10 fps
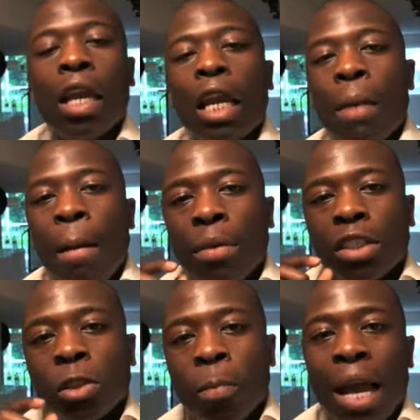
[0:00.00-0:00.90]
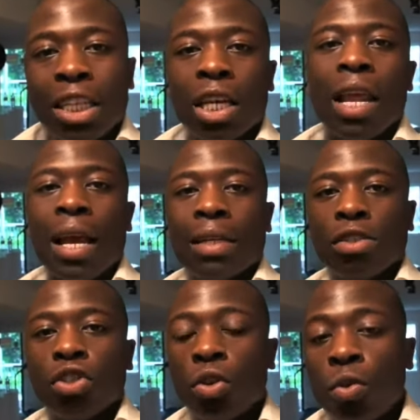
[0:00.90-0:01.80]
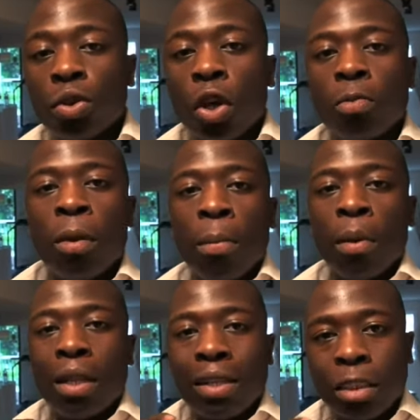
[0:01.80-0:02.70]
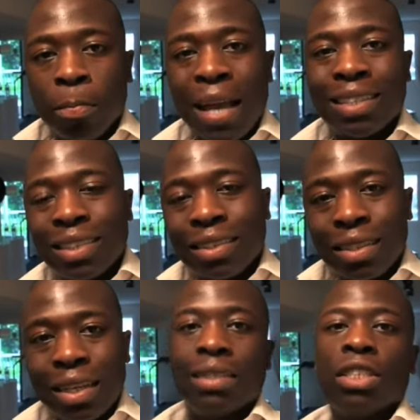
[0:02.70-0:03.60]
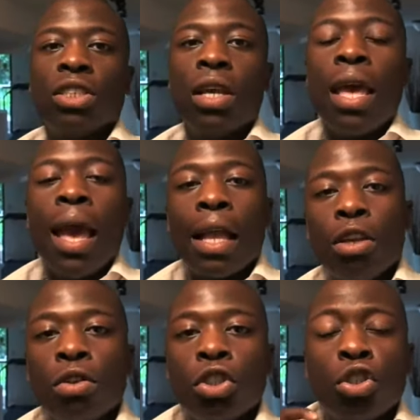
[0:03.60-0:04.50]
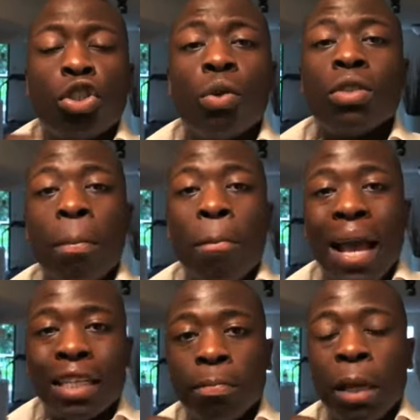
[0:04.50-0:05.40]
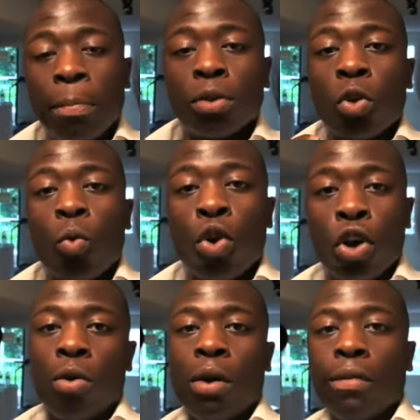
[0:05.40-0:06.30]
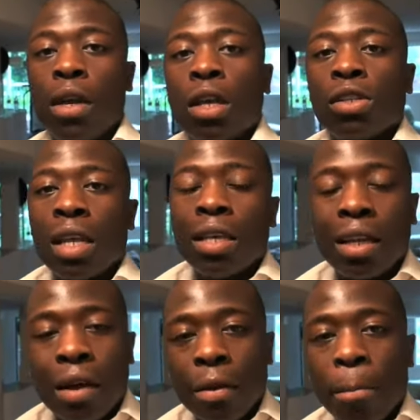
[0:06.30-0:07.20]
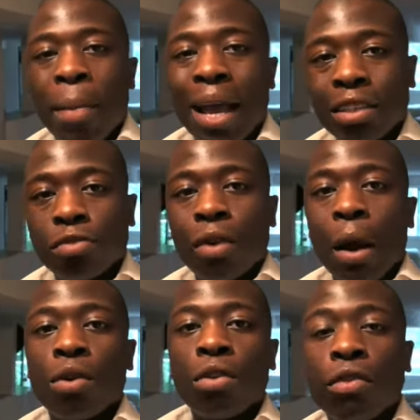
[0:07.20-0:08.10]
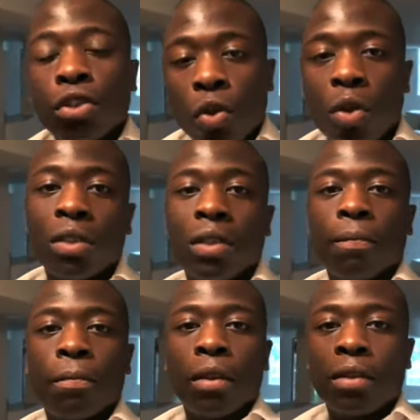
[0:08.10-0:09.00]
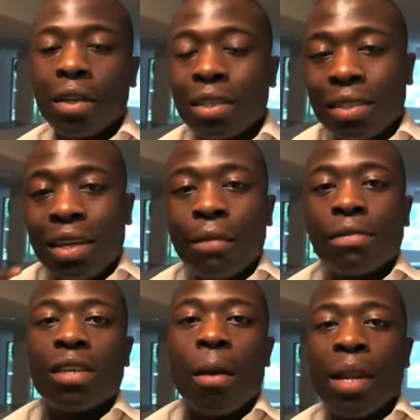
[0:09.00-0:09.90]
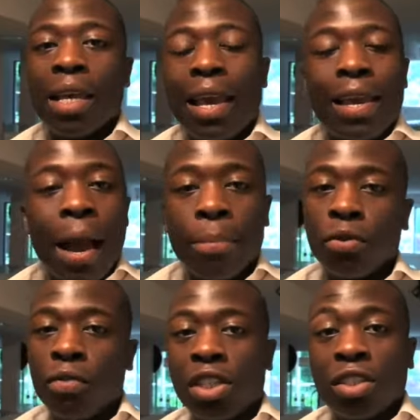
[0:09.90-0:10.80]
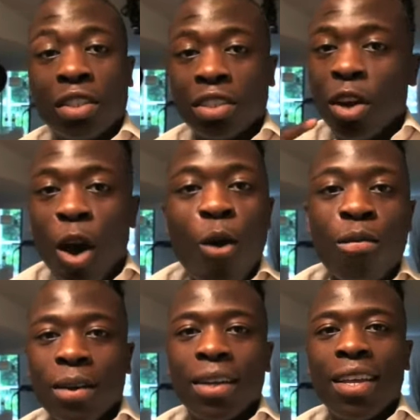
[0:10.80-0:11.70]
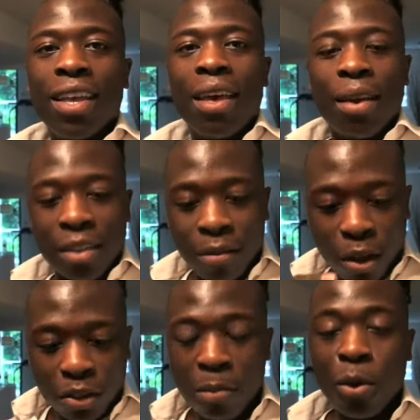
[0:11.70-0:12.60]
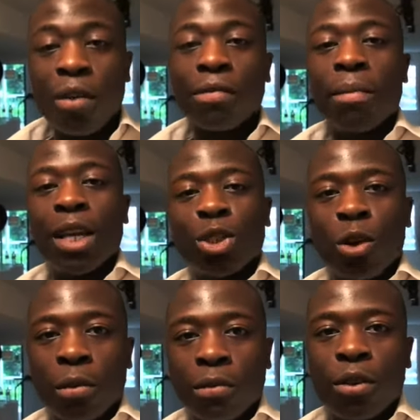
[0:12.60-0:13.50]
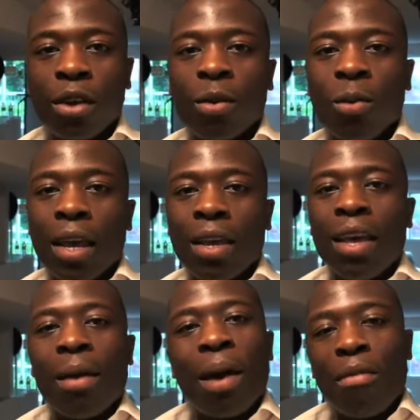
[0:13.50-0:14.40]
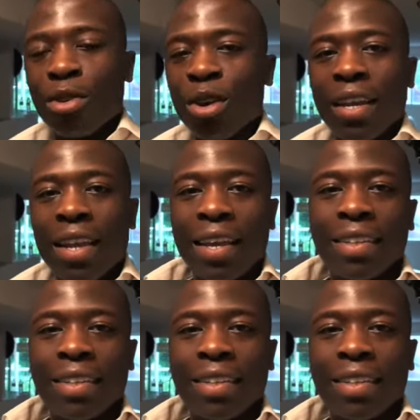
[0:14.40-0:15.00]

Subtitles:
Remember, specialize. Choose those people in the specialist niches, and you choose the best people to work with so that you can have the best rounded result. So this is Nathan Salmon, aka Capital Visions. It's not over, because I've got some more information coming for you on the way. But have a great day.